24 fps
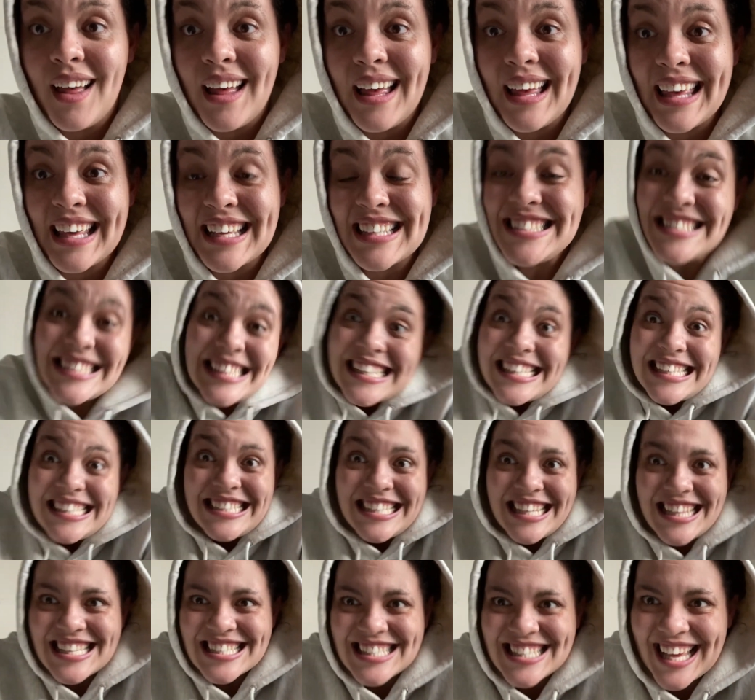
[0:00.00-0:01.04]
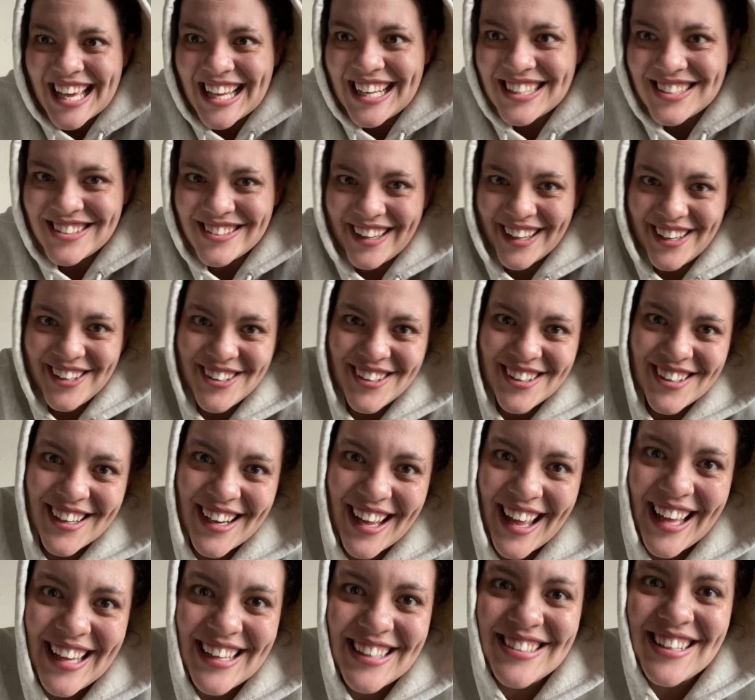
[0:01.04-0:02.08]
and dig into this edit letter,
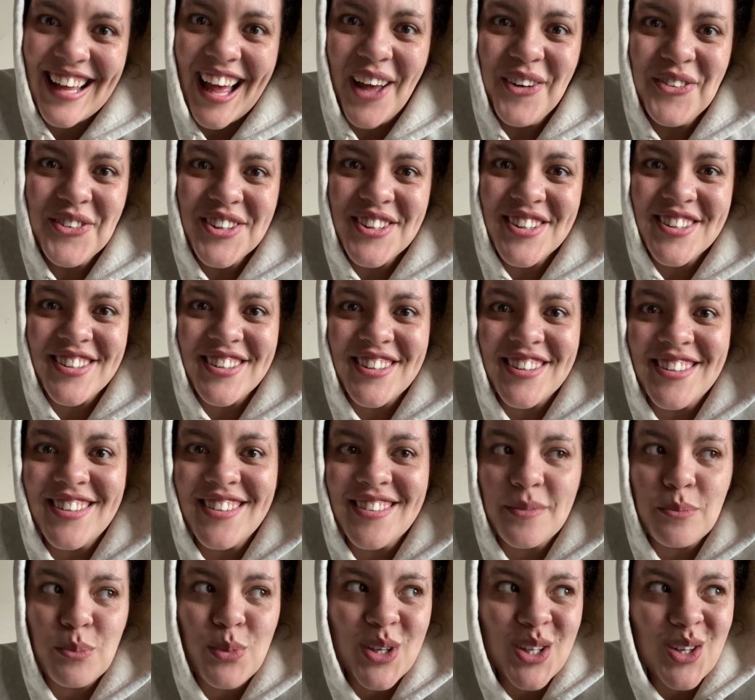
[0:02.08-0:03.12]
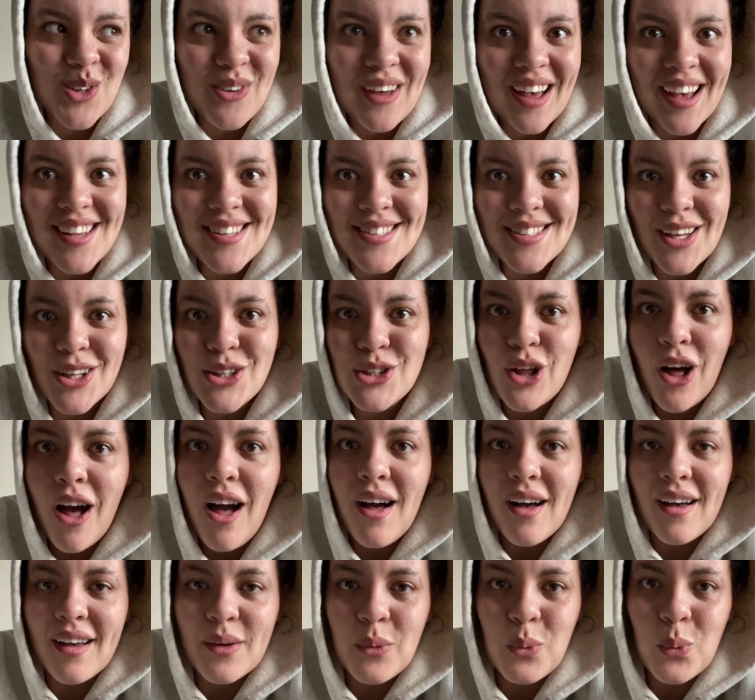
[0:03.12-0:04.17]
and I will bring you guys
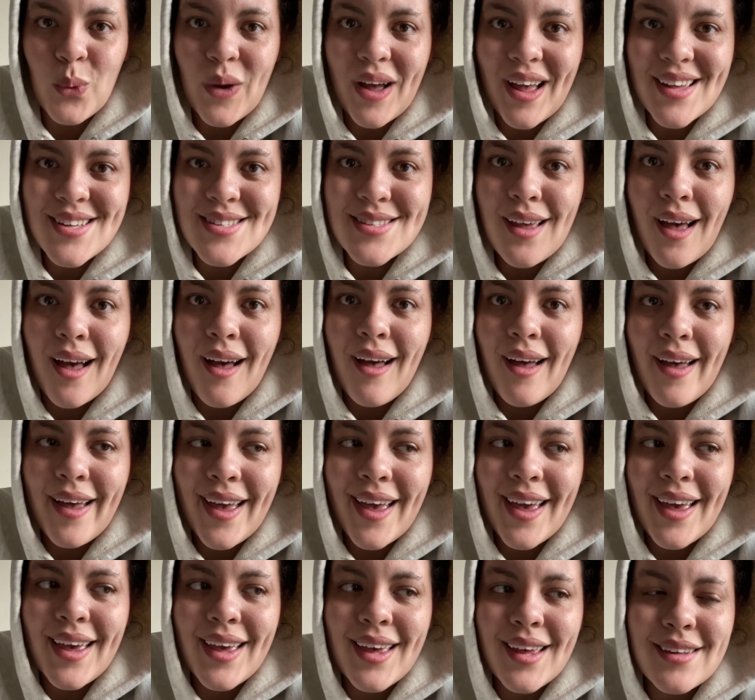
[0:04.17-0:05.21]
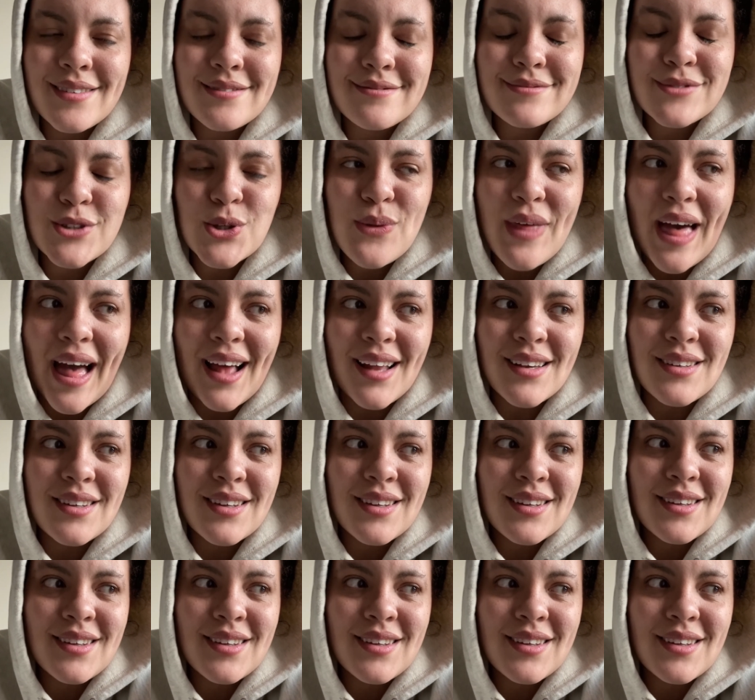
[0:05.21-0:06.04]
along as I do that.